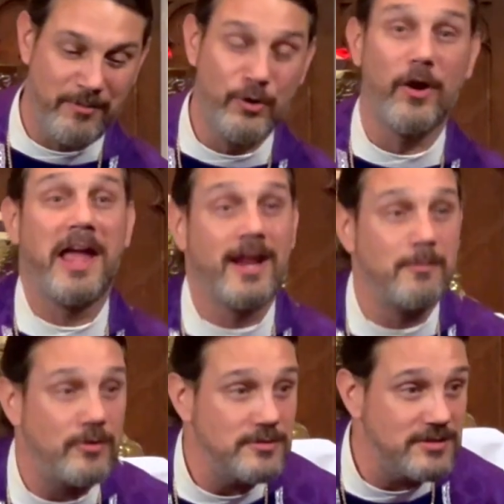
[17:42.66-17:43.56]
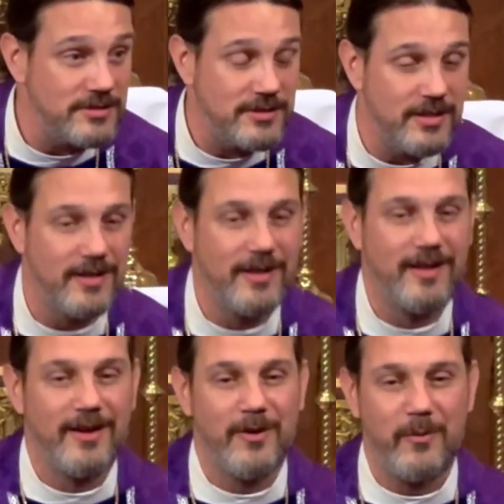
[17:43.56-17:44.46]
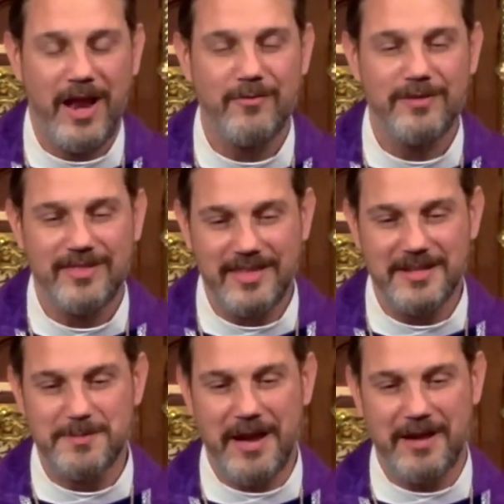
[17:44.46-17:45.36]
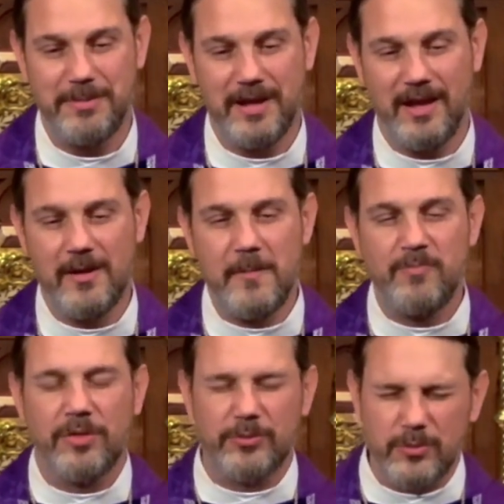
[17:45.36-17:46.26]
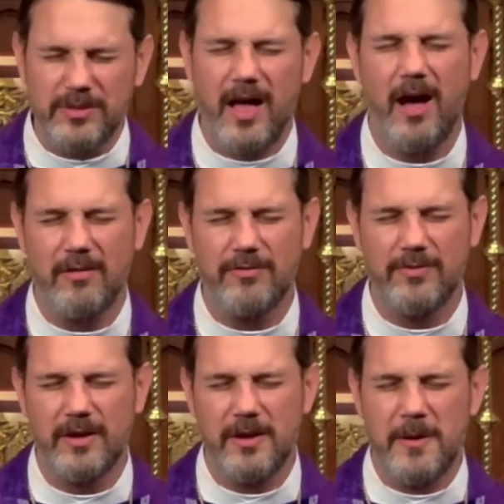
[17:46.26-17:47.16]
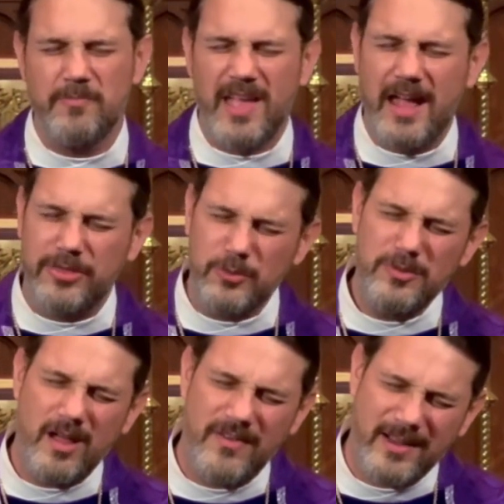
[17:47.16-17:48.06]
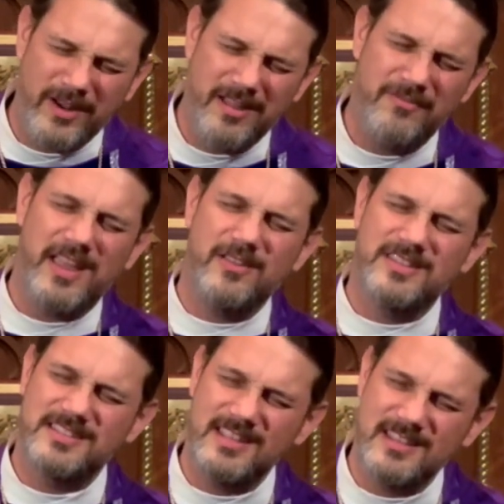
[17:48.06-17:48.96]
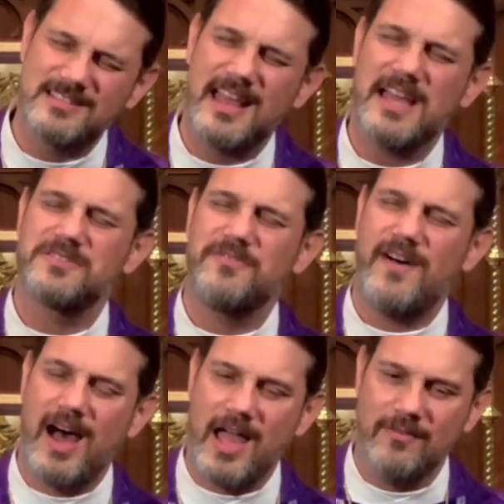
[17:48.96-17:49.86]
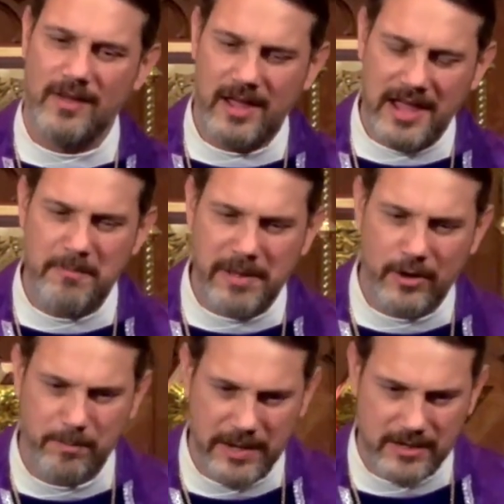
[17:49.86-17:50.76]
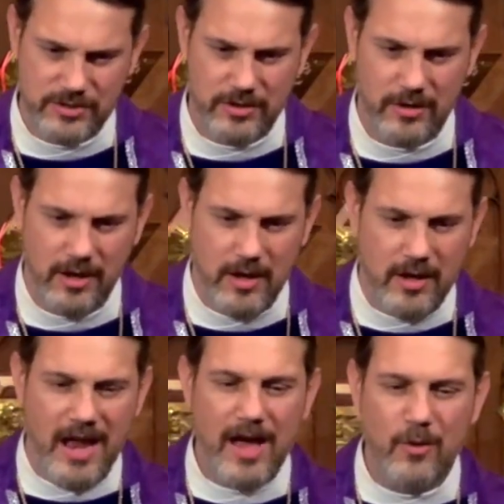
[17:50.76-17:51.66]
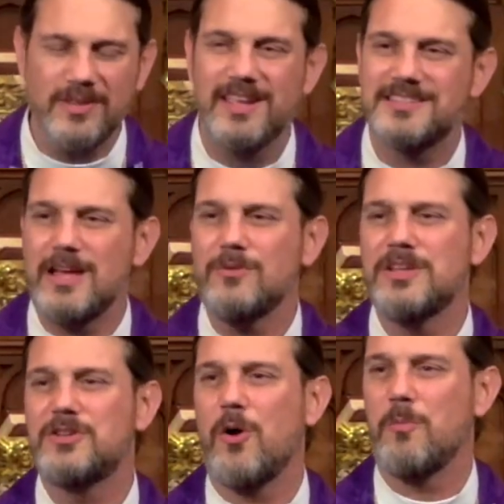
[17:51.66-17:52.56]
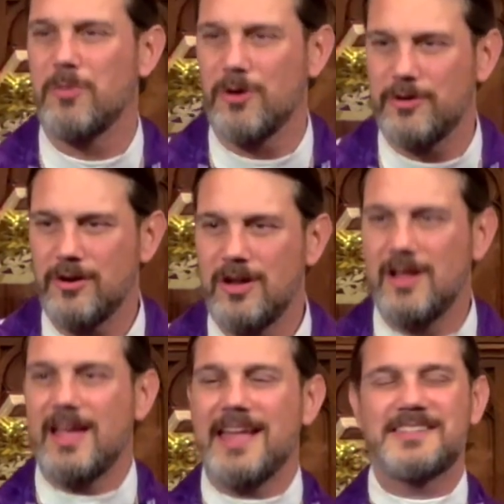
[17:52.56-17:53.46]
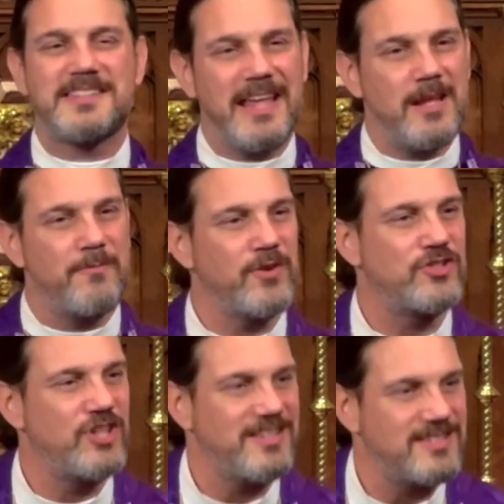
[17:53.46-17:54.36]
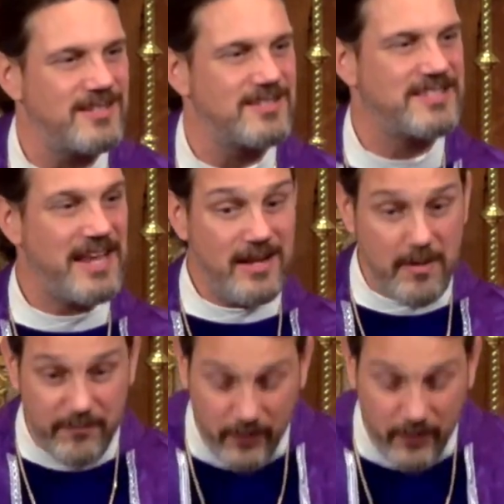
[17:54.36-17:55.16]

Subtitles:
Your animals, whatever the things might be, through love. And through love, I want to invite you to see these last 5 in the bigger picture. It's not only don't murder, it's stand up for justice, stand up